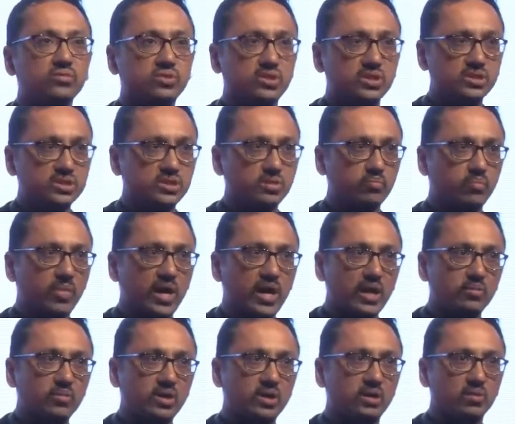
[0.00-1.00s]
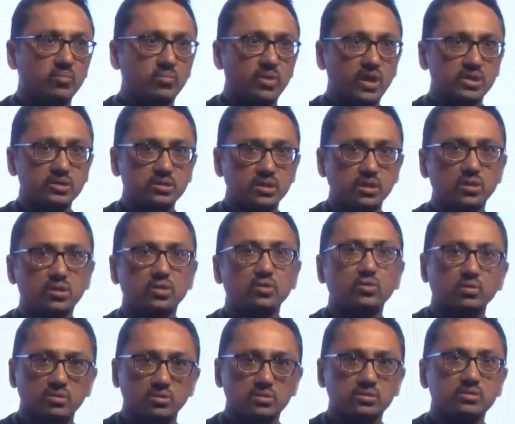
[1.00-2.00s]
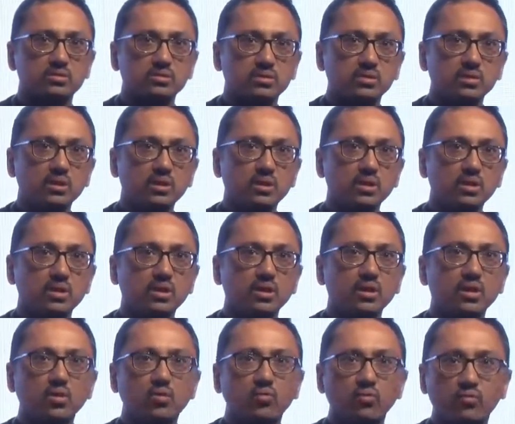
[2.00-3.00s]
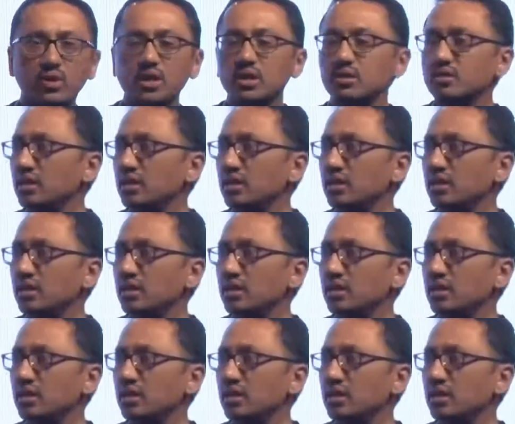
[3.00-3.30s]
just the perimeter-based controls. We